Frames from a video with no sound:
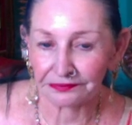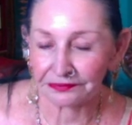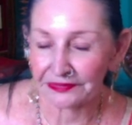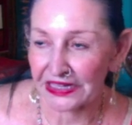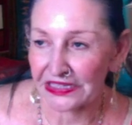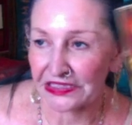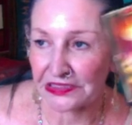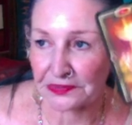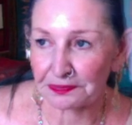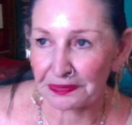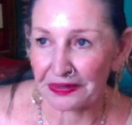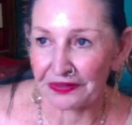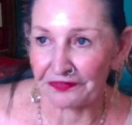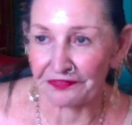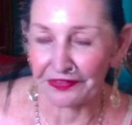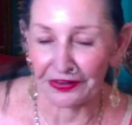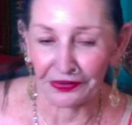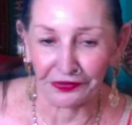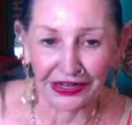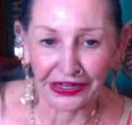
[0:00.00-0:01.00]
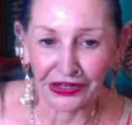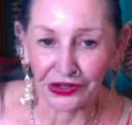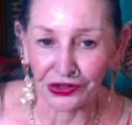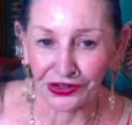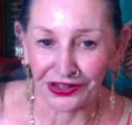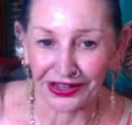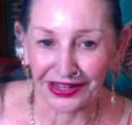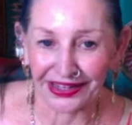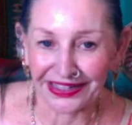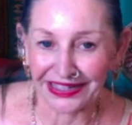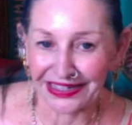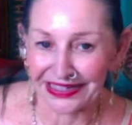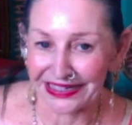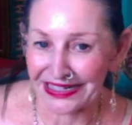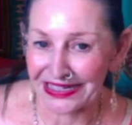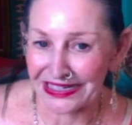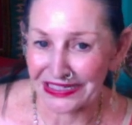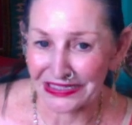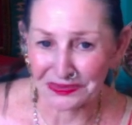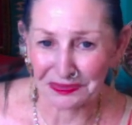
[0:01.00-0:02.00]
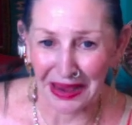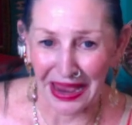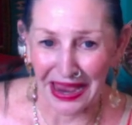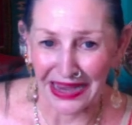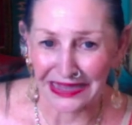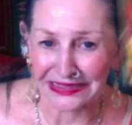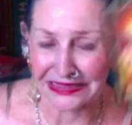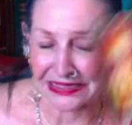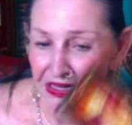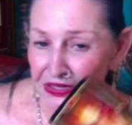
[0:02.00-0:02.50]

he's been very good in his past.